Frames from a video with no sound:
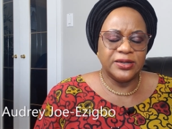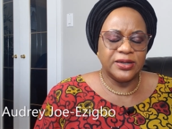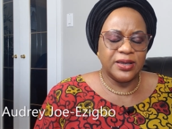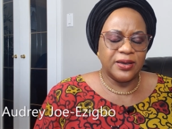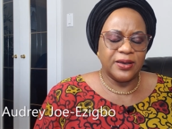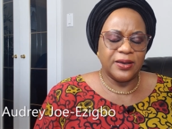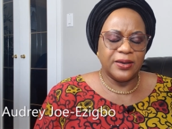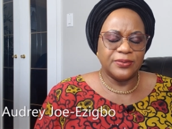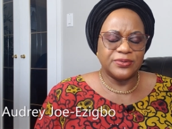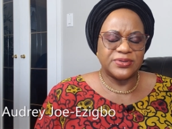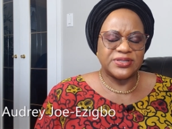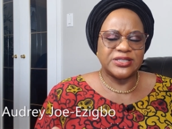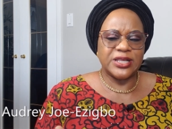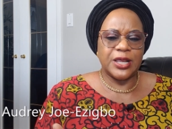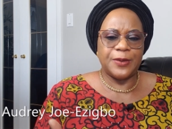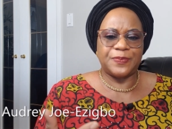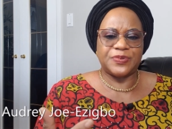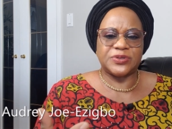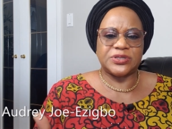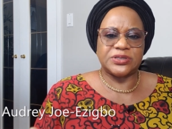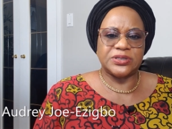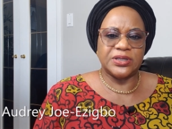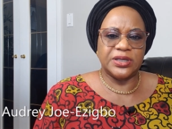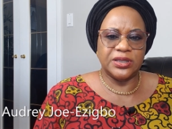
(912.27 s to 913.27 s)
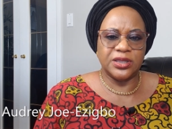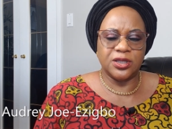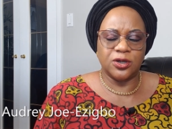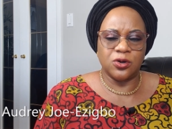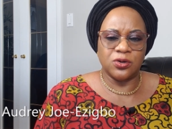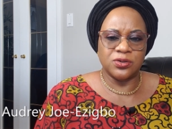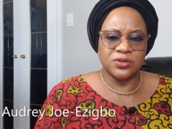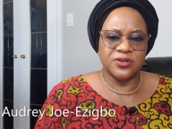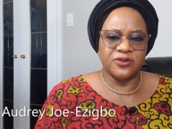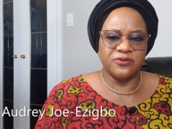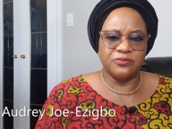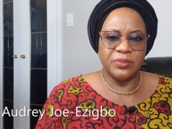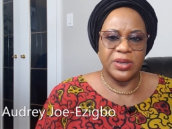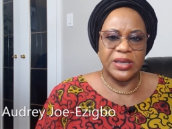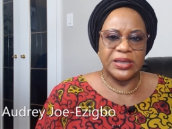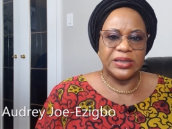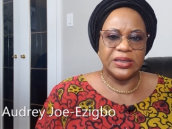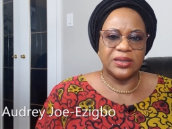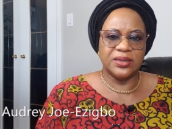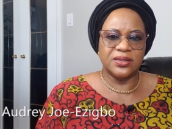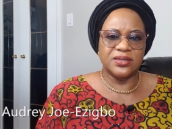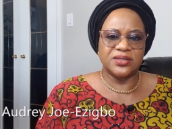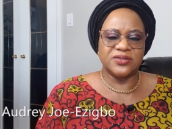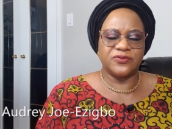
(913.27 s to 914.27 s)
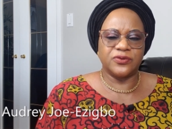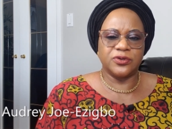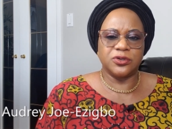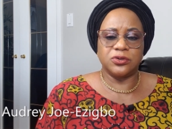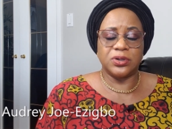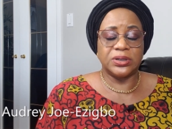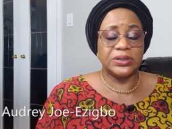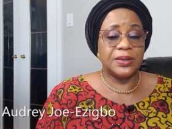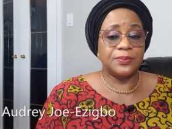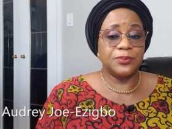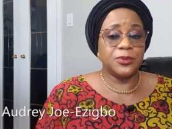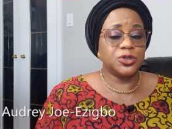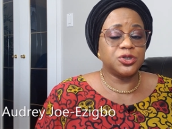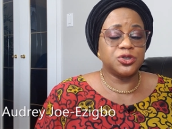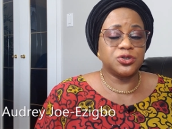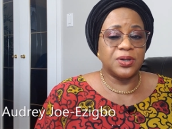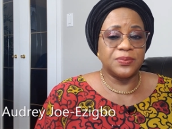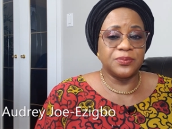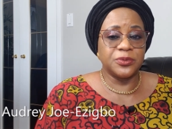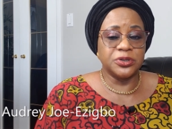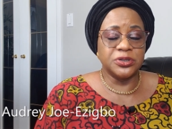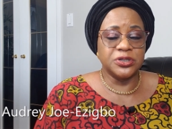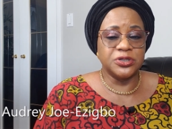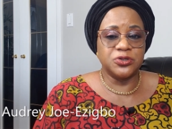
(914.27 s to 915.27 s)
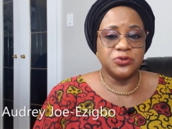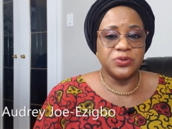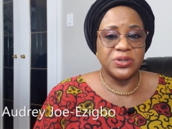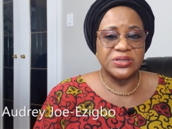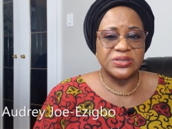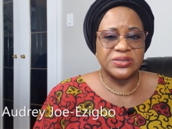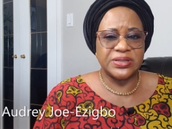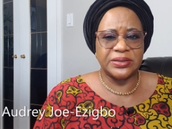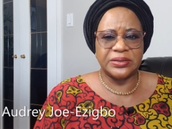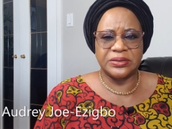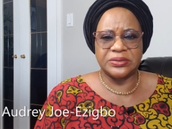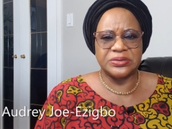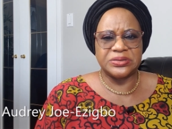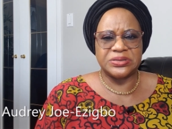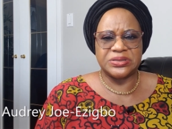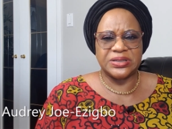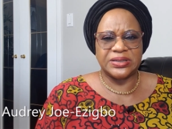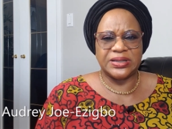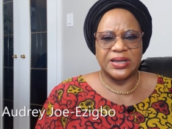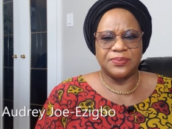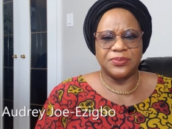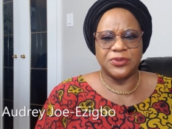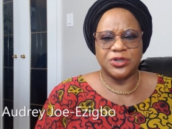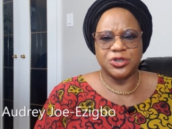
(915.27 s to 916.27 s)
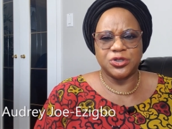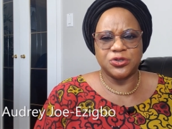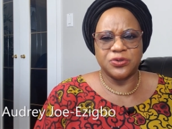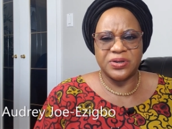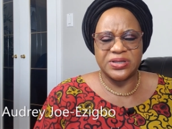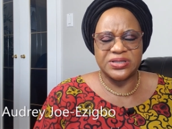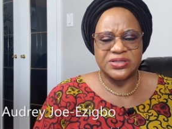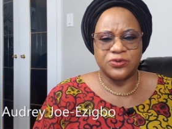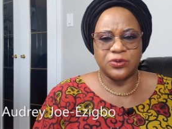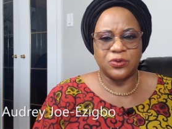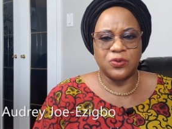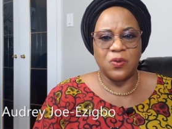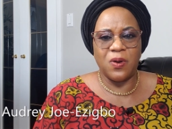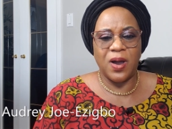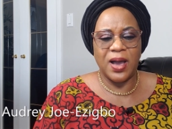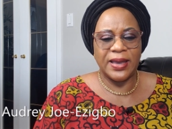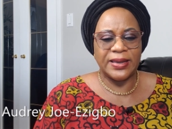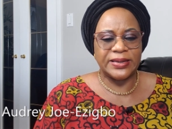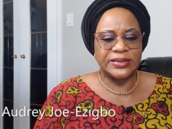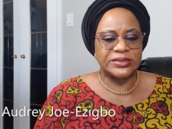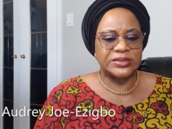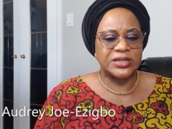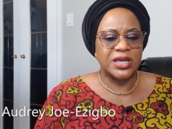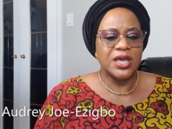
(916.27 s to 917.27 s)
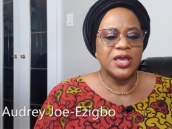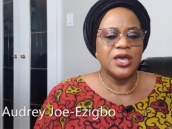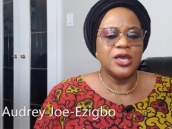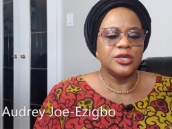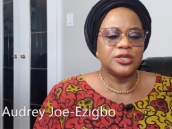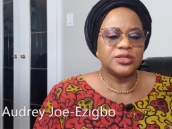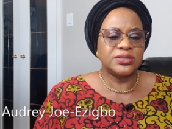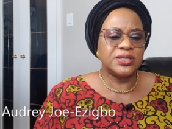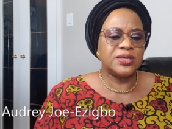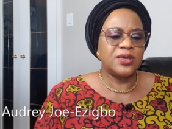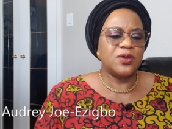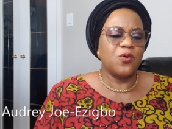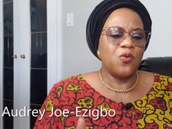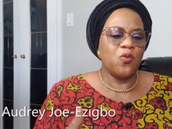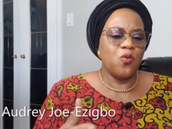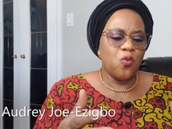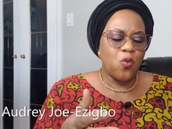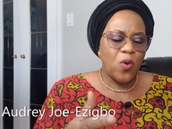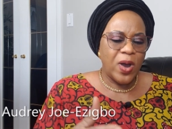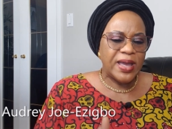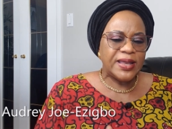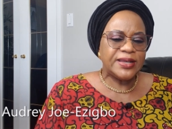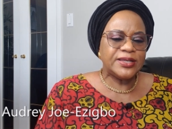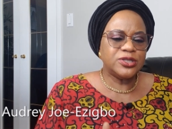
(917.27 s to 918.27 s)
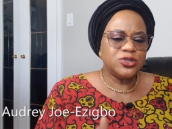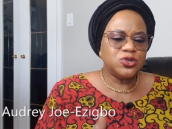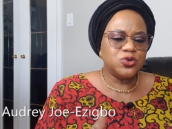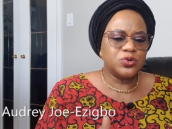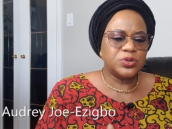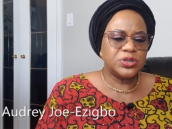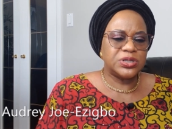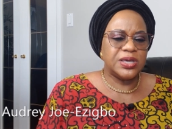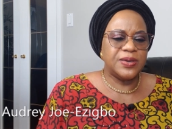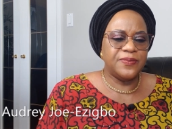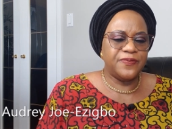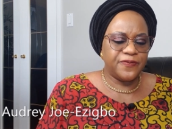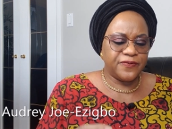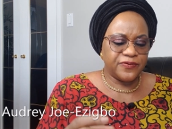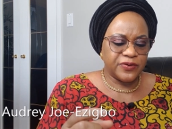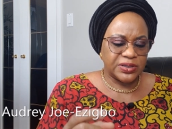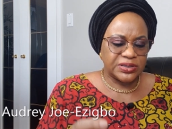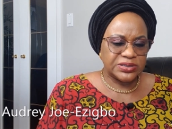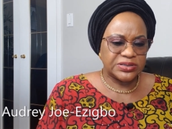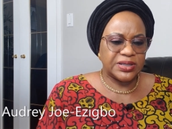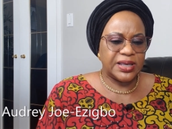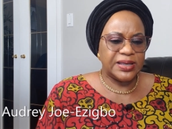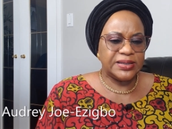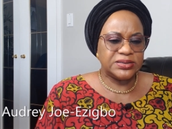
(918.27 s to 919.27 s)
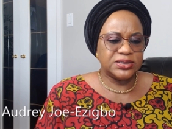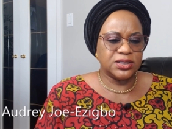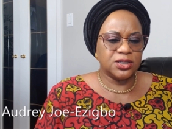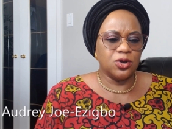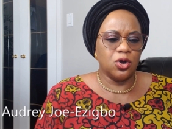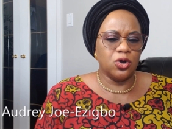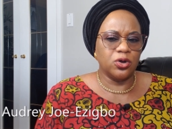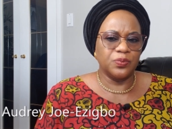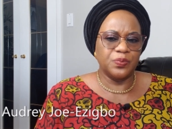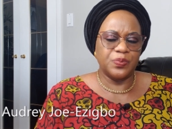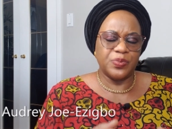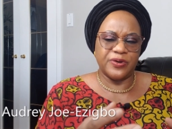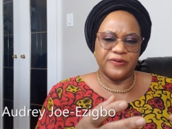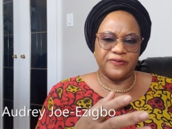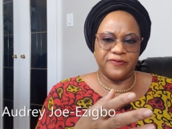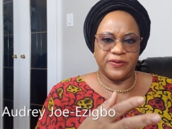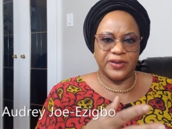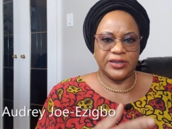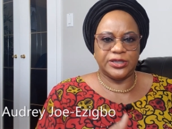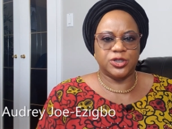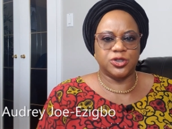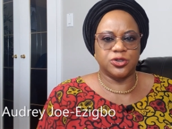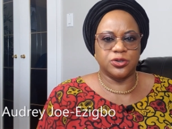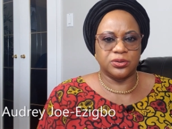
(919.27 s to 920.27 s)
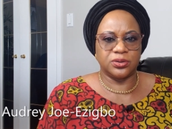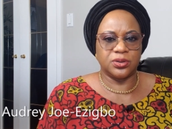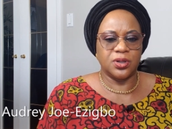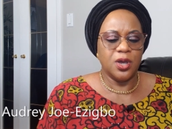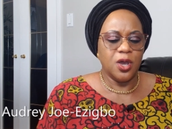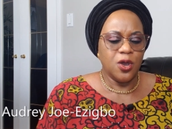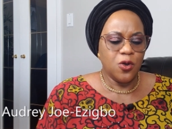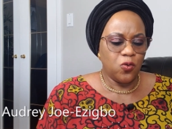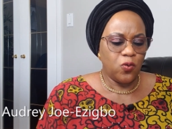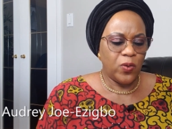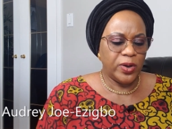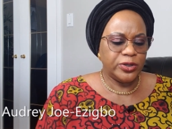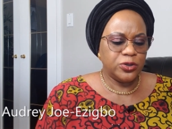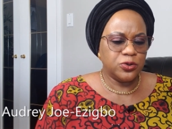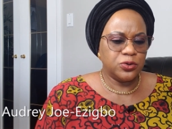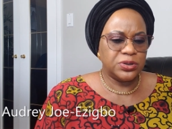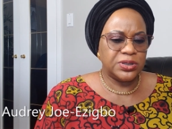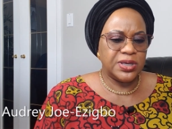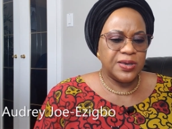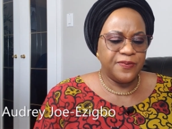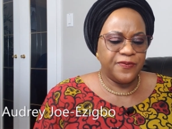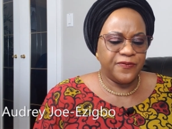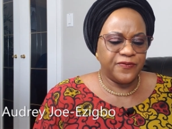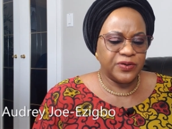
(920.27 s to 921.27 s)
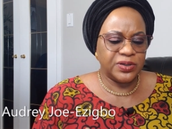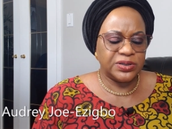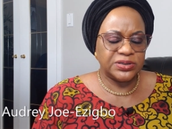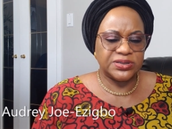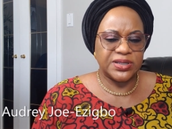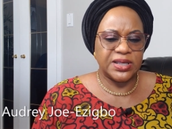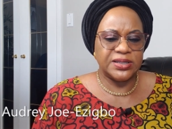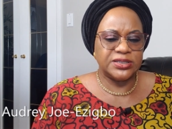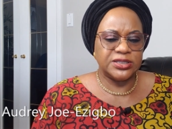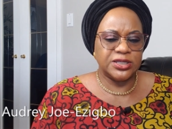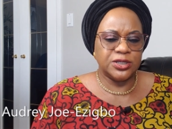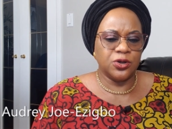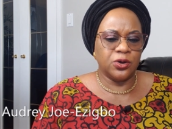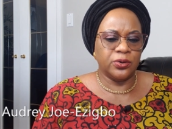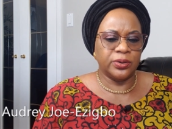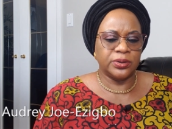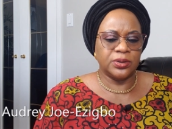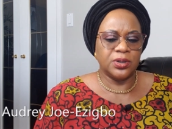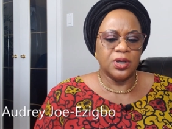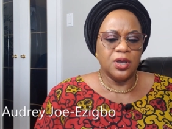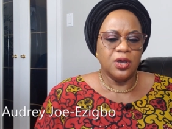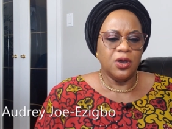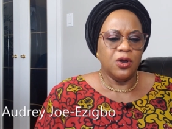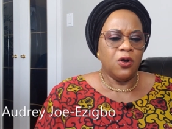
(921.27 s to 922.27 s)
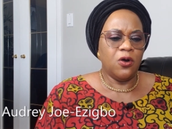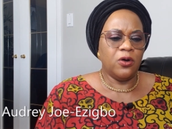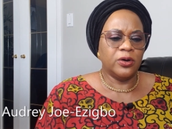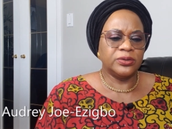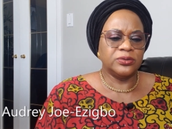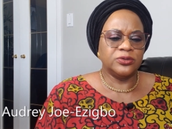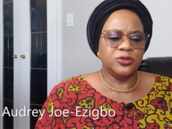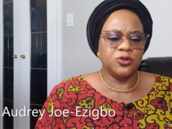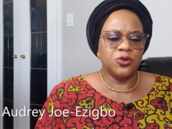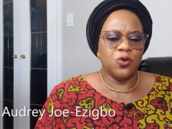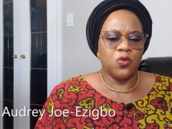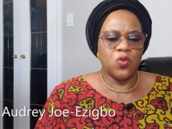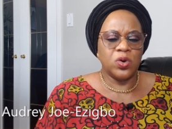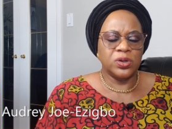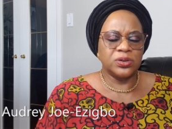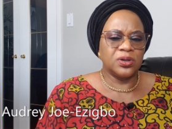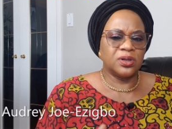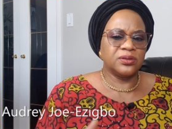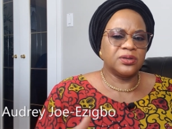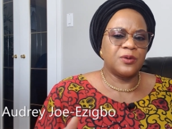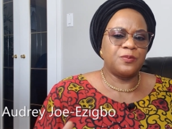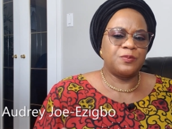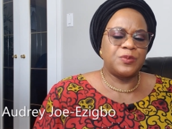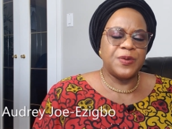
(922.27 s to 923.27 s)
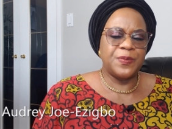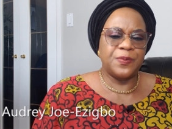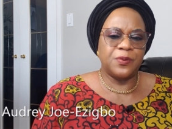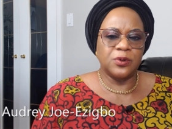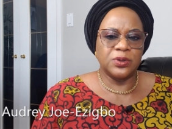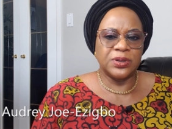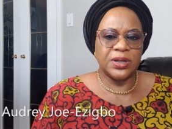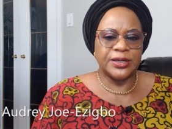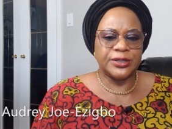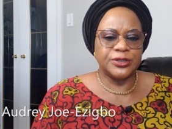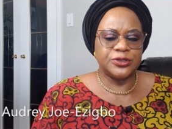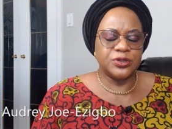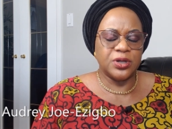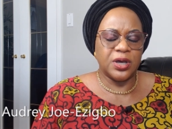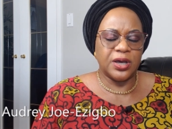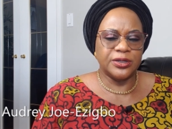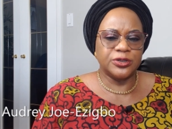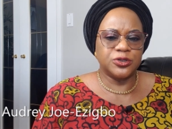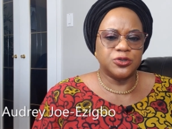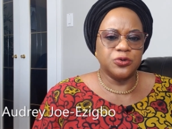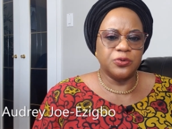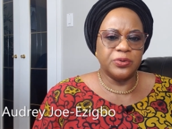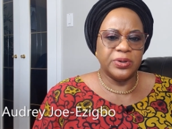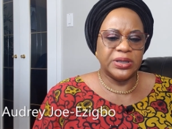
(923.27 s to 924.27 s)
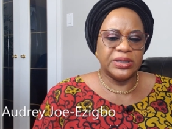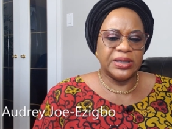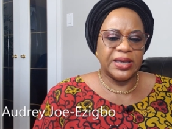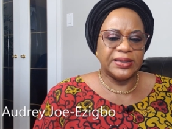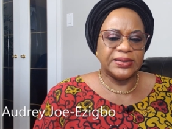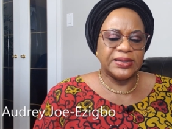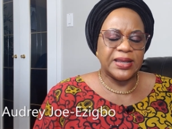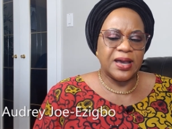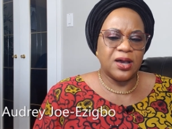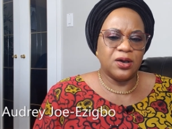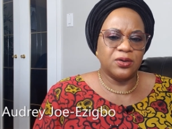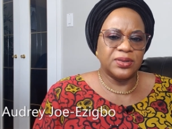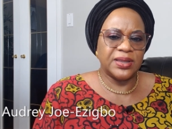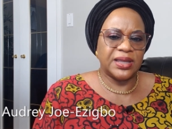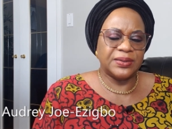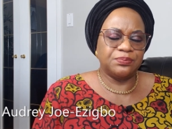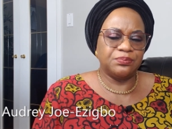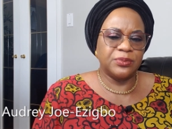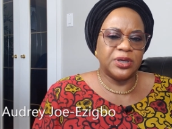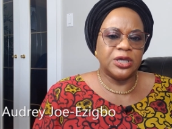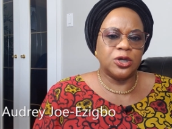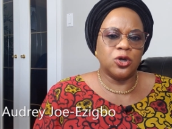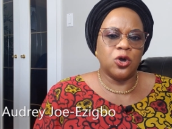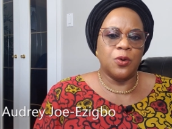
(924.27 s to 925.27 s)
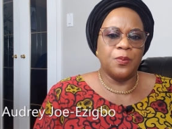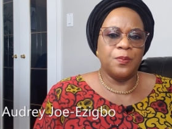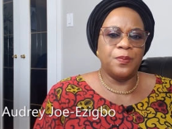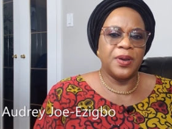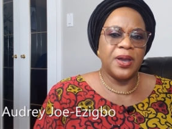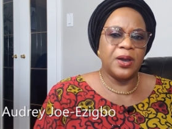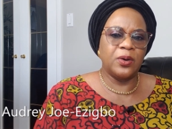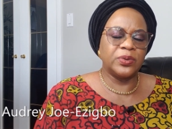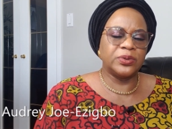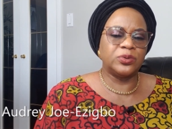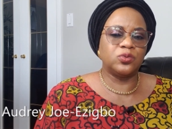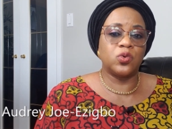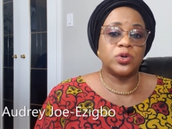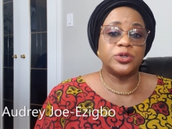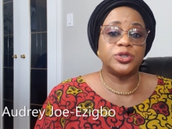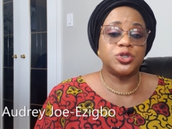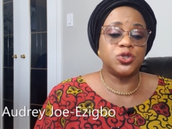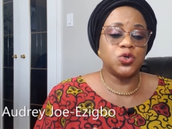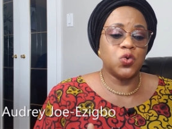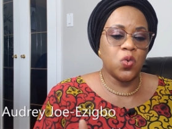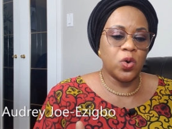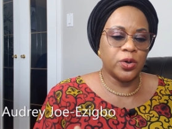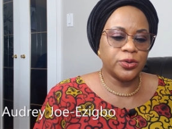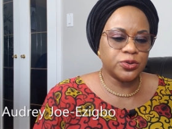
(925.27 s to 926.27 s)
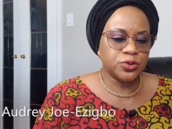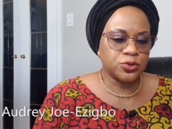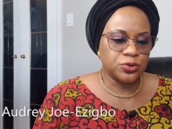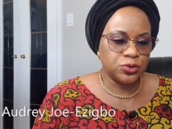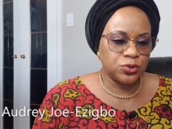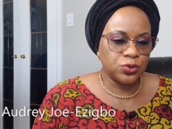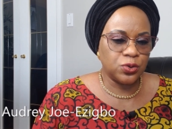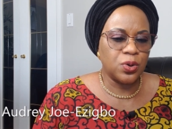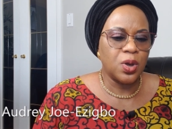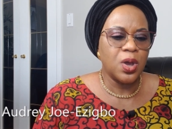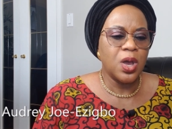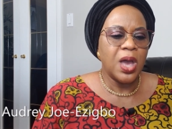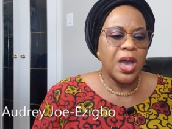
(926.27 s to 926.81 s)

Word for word: uh, slips in the course of making this video and I'm not sure I'm going to do a second take. I'm not sure it's required. See, when you keep fixating on perfection, when you keep fixating on, on you know, what other people are, are doing and how that may compare with what you want to do,